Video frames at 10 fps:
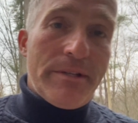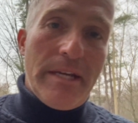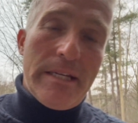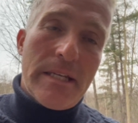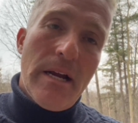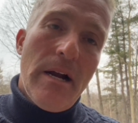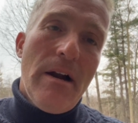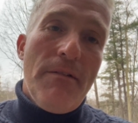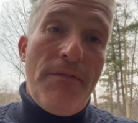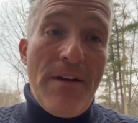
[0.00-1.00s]
says
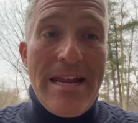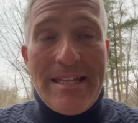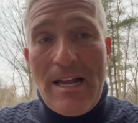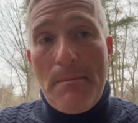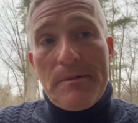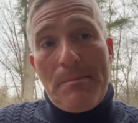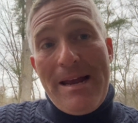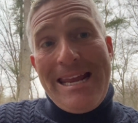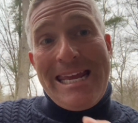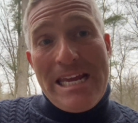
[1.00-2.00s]
faith comes
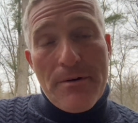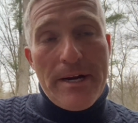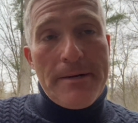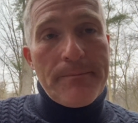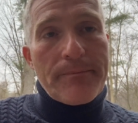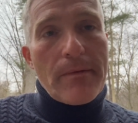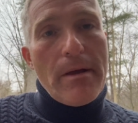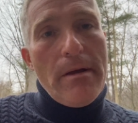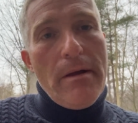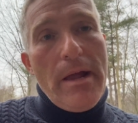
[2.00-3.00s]
by hearing
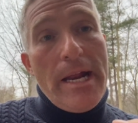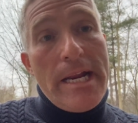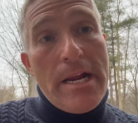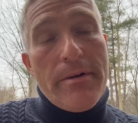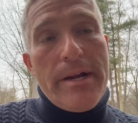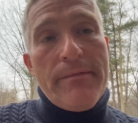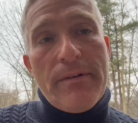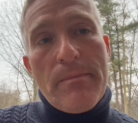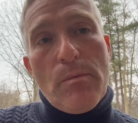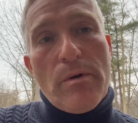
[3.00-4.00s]
and hearing
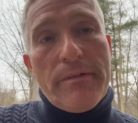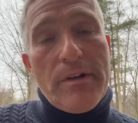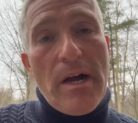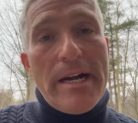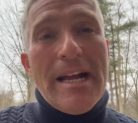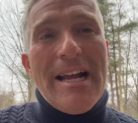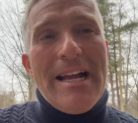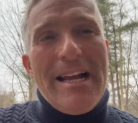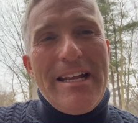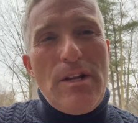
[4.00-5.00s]
from the word of God.
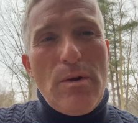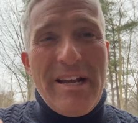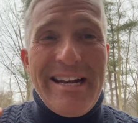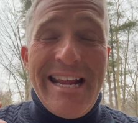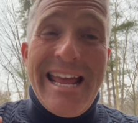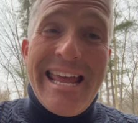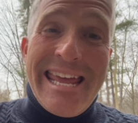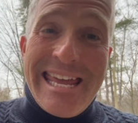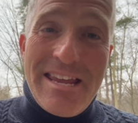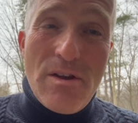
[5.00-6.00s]
You can
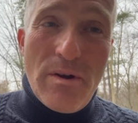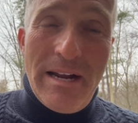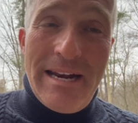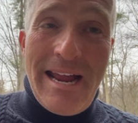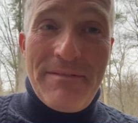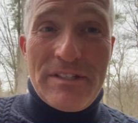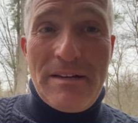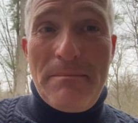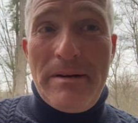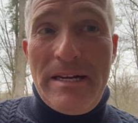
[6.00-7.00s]
you can have
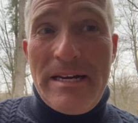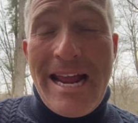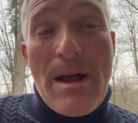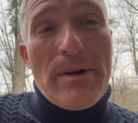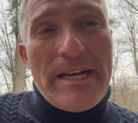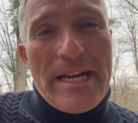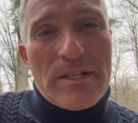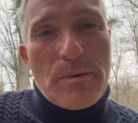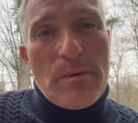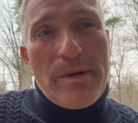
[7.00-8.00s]
somebody
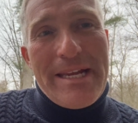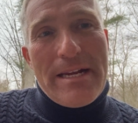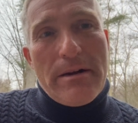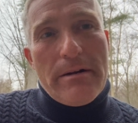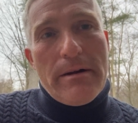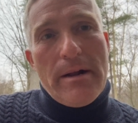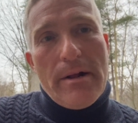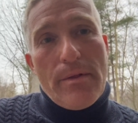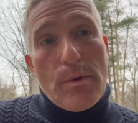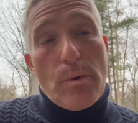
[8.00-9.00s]
nowadays when we hear
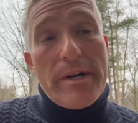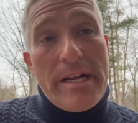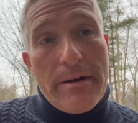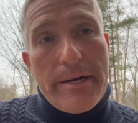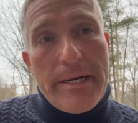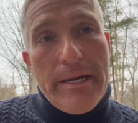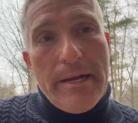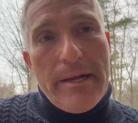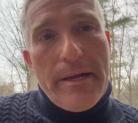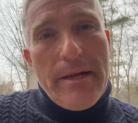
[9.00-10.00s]
the word hearing,
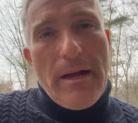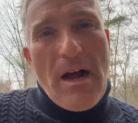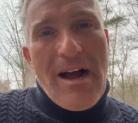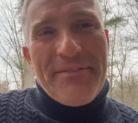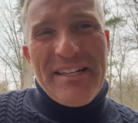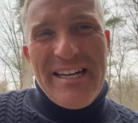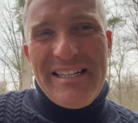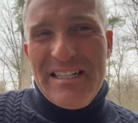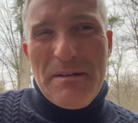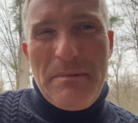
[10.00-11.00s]
often it
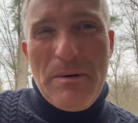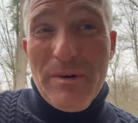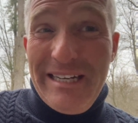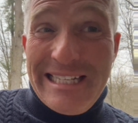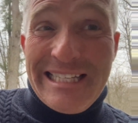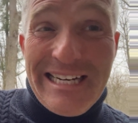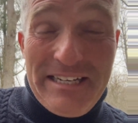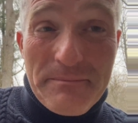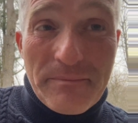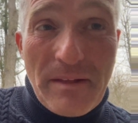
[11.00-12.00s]
doesn't mean we're
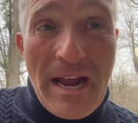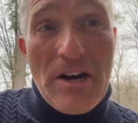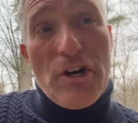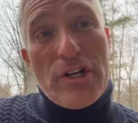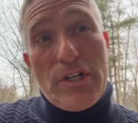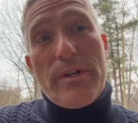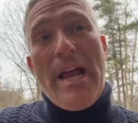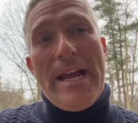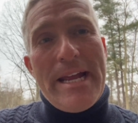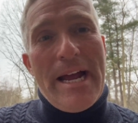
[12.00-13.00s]
listening. I heard you.
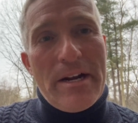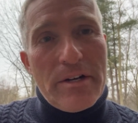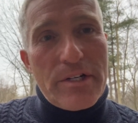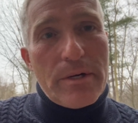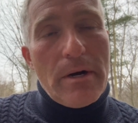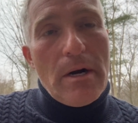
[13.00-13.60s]
Yeah, yeah, I heard you.